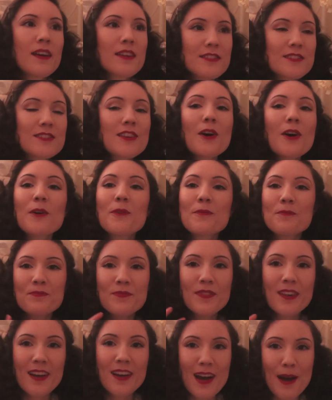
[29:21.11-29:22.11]
So
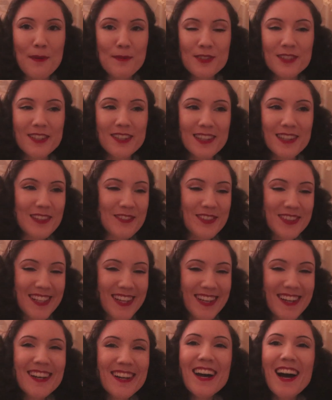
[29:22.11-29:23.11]
I'm just gonna leave it
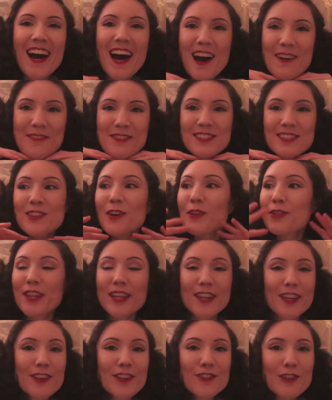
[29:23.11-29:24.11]
there. So
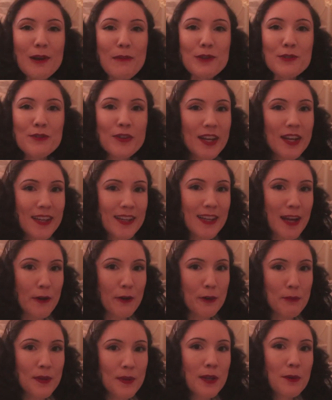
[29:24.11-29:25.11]
thank you so much for hanging out
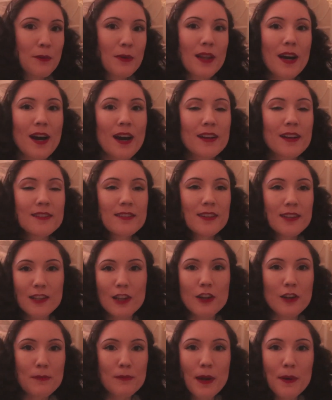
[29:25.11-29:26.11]
with me while I
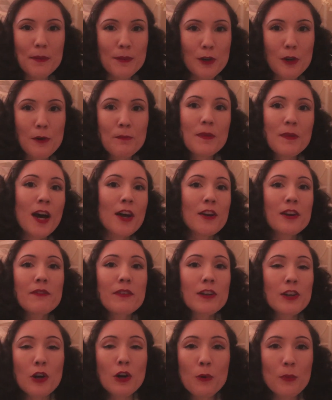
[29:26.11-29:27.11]
declutter my room. I don't
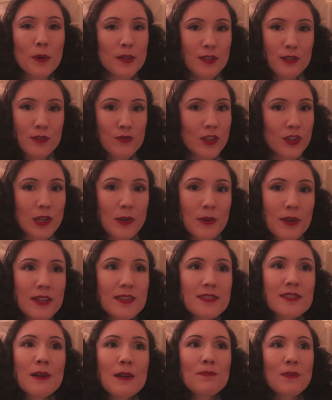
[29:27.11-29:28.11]
even know what this video
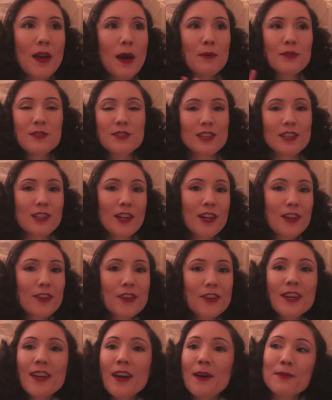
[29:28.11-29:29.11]
is. I was
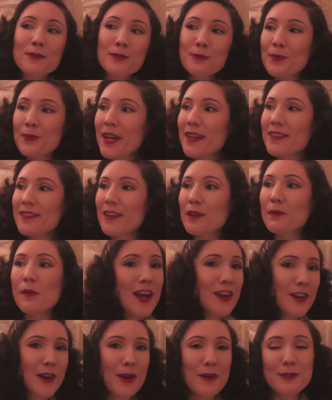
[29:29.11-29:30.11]
decluttering, I was ranting. I
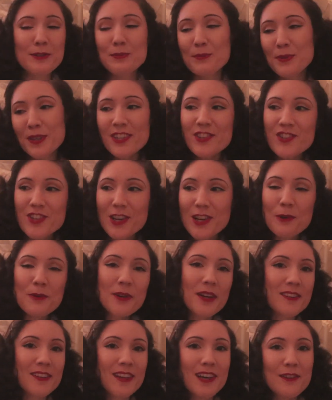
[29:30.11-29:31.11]
don't know, it was pretty chill. We
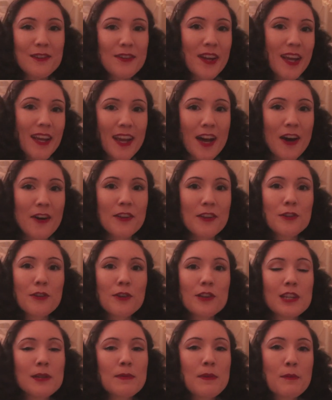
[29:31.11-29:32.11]
got to kind of hang out and do
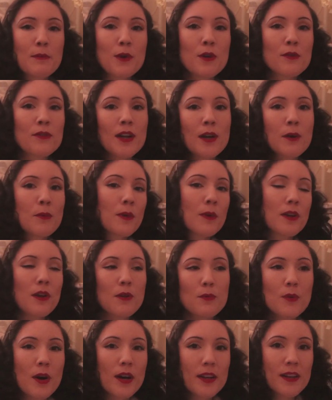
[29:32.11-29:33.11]
a little bit more of like a
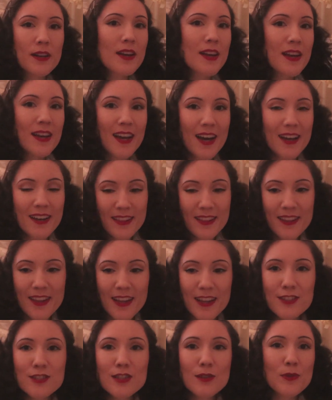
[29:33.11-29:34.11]
one-on-one kind of
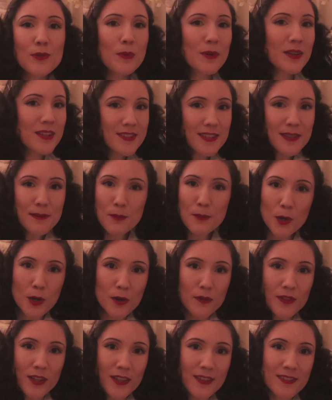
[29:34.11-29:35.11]
thing. So if you want to see more
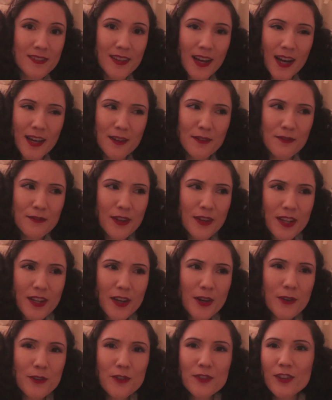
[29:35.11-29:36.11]
of these kind of
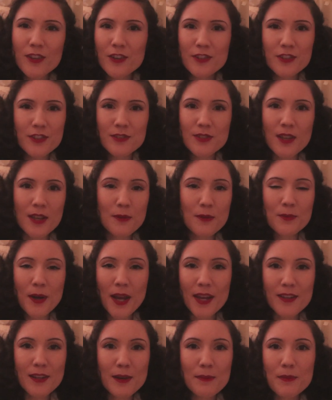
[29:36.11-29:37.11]
videos that are just like
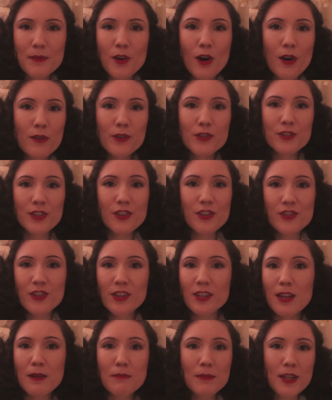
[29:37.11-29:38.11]
random
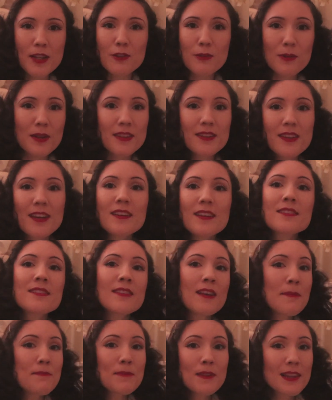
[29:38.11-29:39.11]
conversation and me doing things,
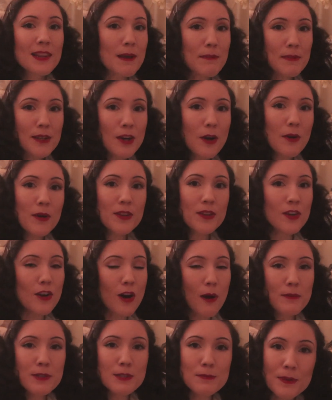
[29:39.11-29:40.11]
let me know in the
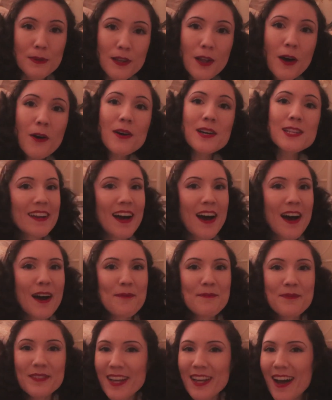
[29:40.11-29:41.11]
comments below.
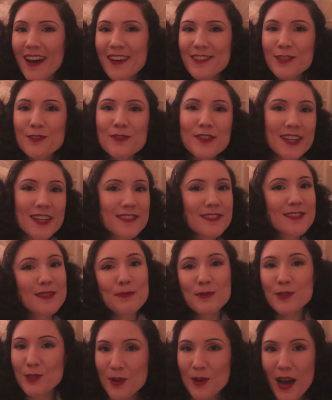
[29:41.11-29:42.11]
Yeah, don't forget to
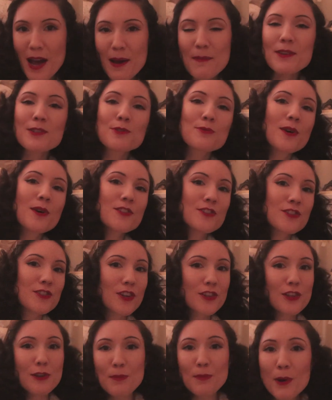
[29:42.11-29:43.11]
subscribe as well as turn
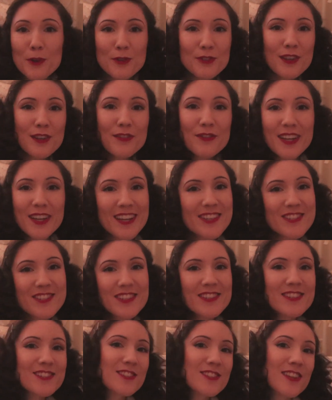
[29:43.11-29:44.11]
on your post
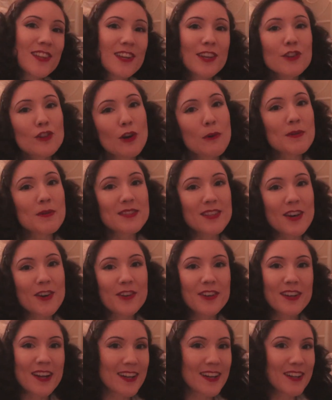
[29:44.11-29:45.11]
notifications so that you don't miss
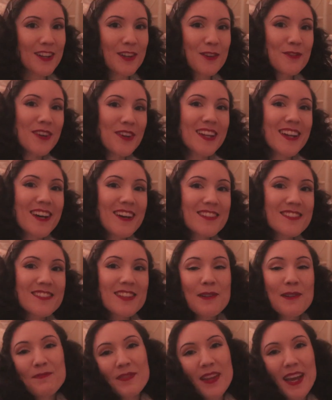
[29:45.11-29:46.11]
out on any new videos.
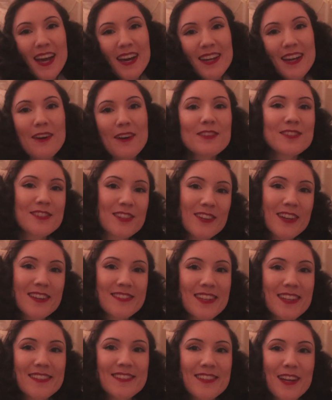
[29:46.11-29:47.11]
And I will see you
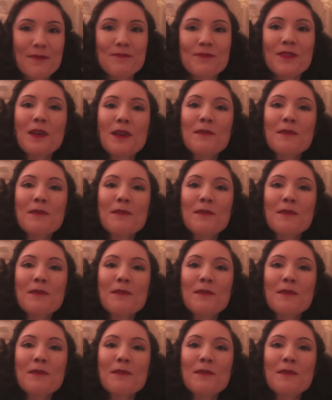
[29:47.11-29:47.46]
guys next time.